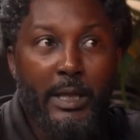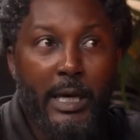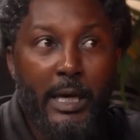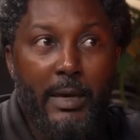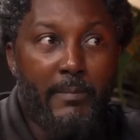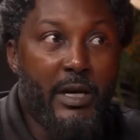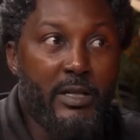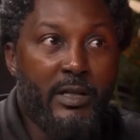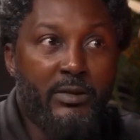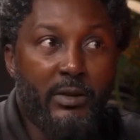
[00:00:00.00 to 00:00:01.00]
With the
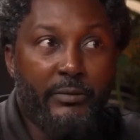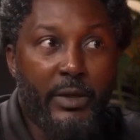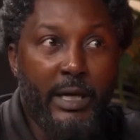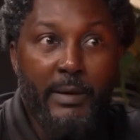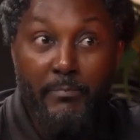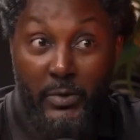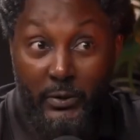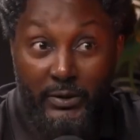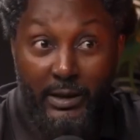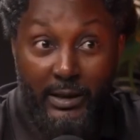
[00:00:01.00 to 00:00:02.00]
emergence of the
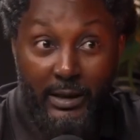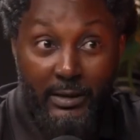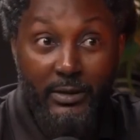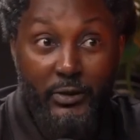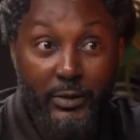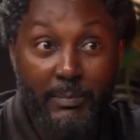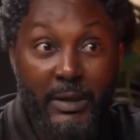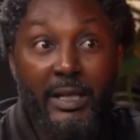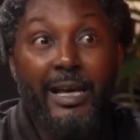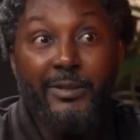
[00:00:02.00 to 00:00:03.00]
music industry
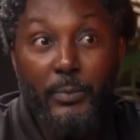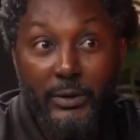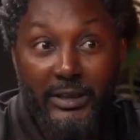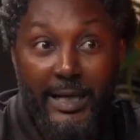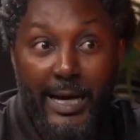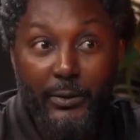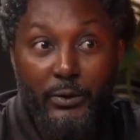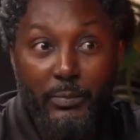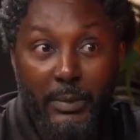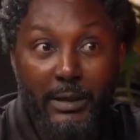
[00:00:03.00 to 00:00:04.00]
being exported
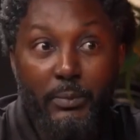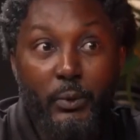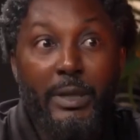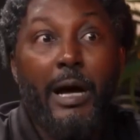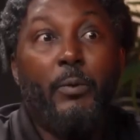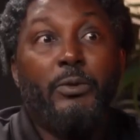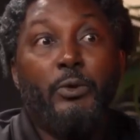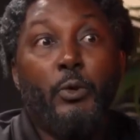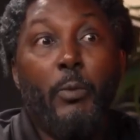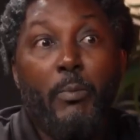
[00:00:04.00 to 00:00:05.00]
out, people now
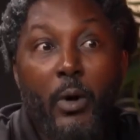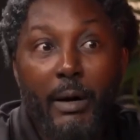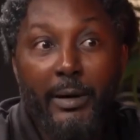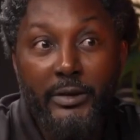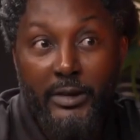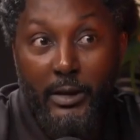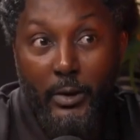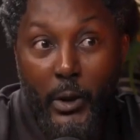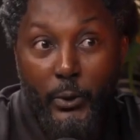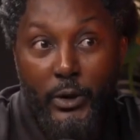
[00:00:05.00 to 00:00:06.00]
want to know more about
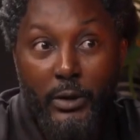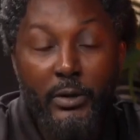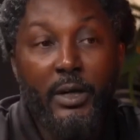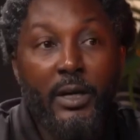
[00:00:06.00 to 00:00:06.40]
our culture.